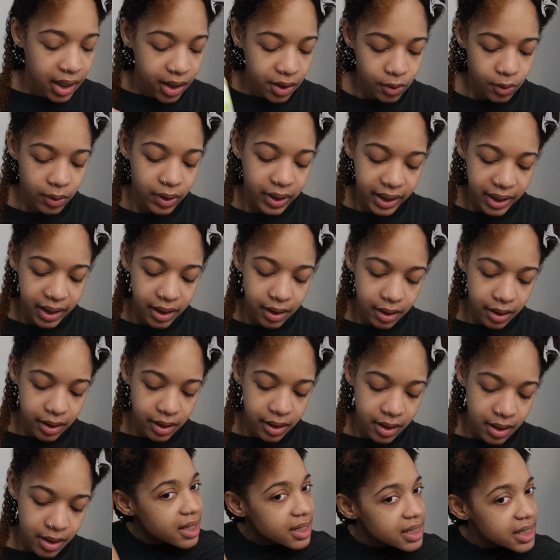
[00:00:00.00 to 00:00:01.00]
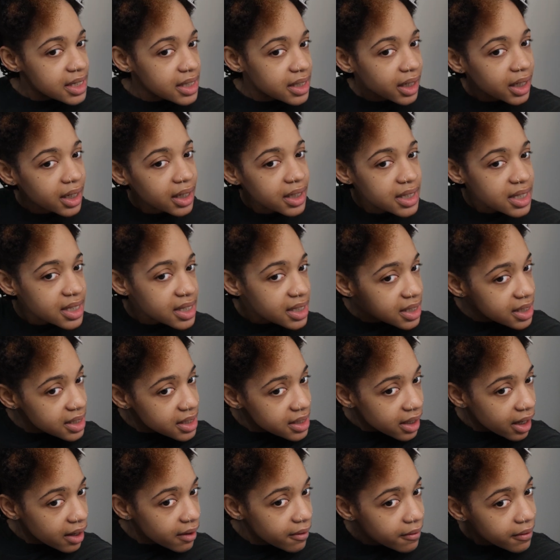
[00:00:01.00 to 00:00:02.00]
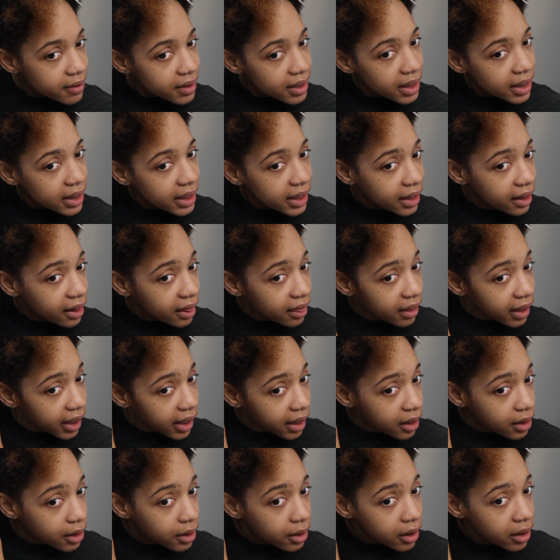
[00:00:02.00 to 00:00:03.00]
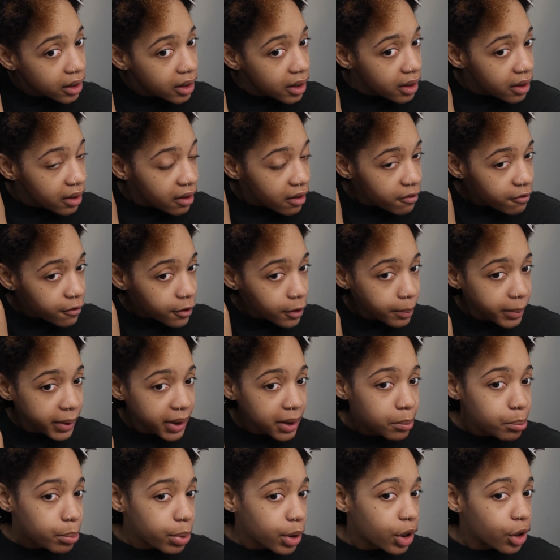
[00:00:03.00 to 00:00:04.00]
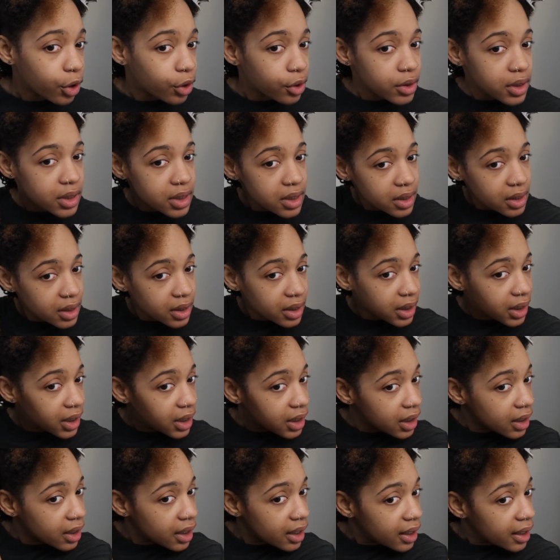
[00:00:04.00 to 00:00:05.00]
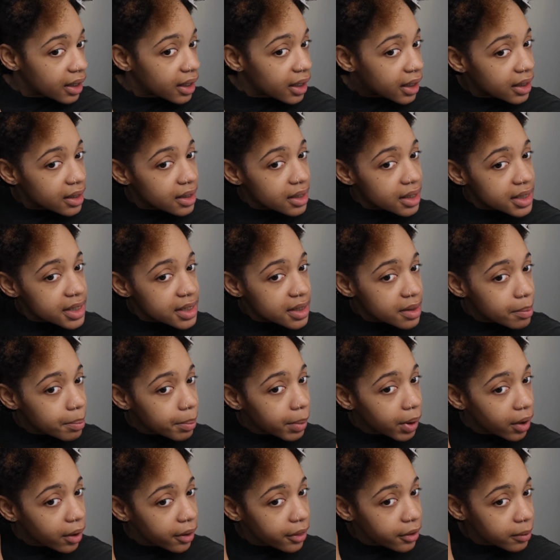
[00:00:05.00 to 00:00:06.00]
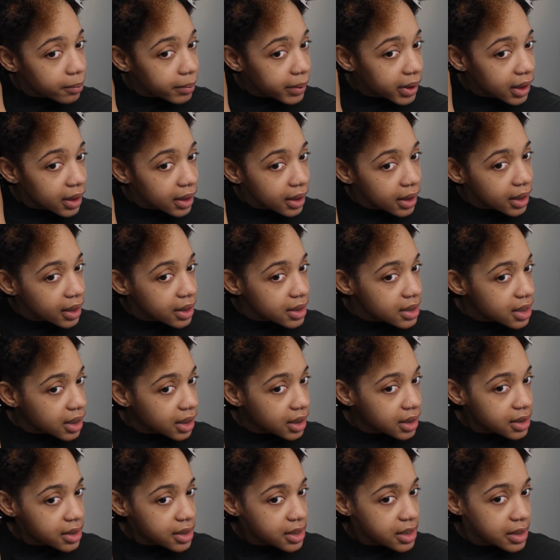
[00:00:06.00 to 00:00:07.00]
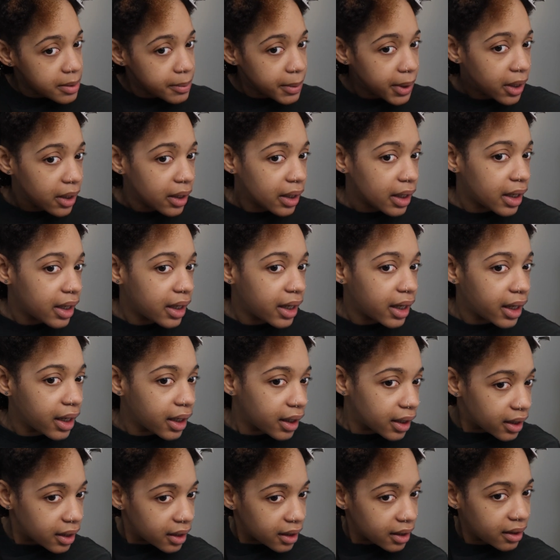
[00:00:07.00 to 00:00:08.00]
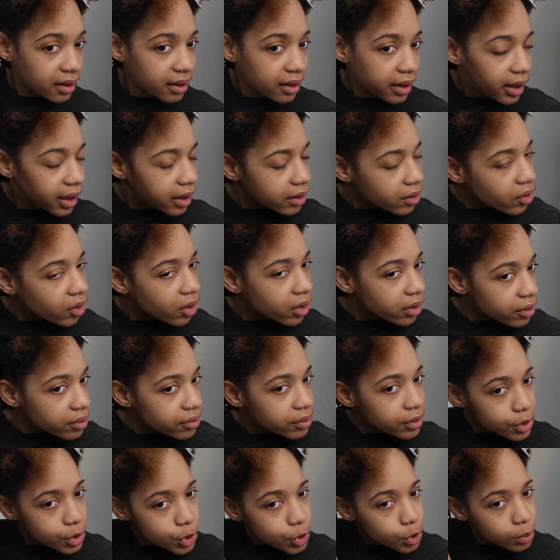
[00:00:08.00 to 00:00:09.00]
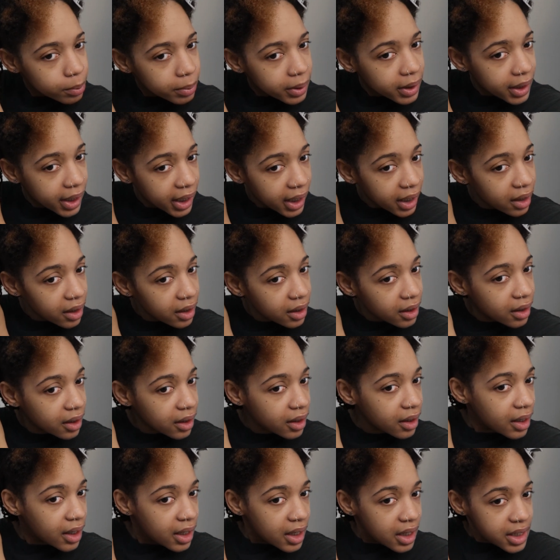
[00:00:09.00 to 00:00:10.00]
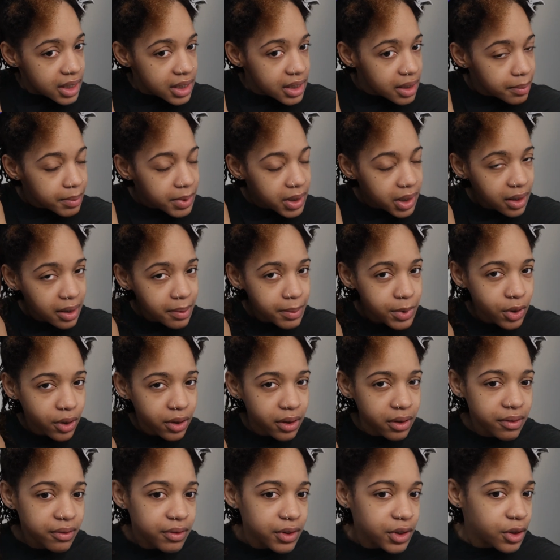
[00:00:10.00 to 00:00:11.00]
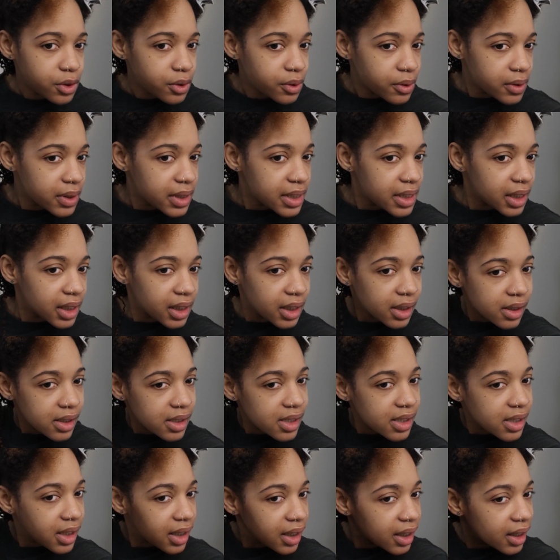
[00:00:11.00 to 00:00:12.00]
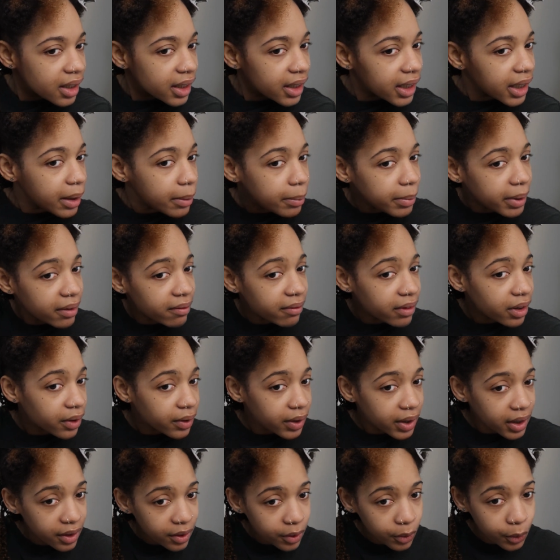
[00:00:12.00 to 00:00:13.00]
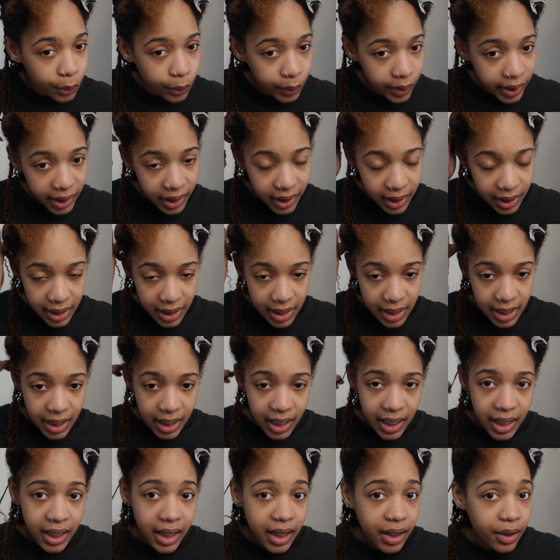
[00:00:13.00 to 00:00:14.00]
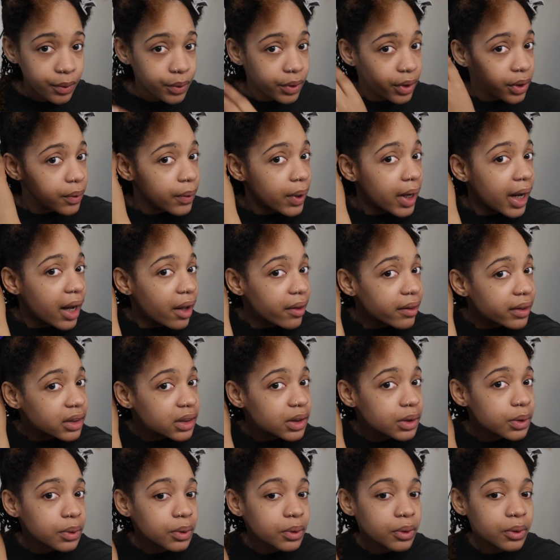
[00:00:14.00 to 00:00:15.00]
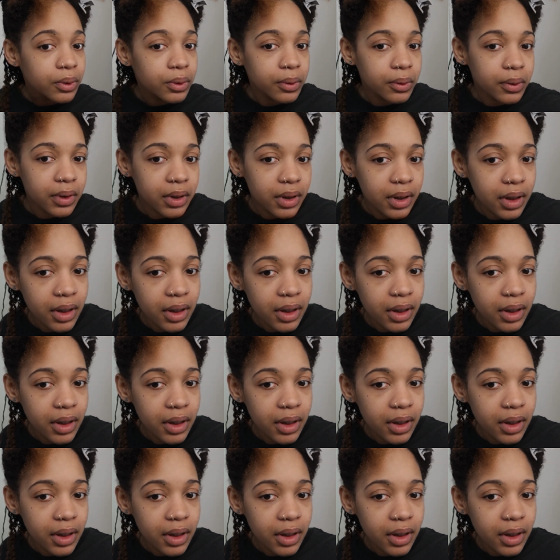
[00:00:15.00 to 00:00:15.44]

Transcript: hair length. The scent is definitely there. For me personally, it doesn't bother me. It does smell like an artificial banana. Sometimes artificial scents can be very annoying, and I don't know how this will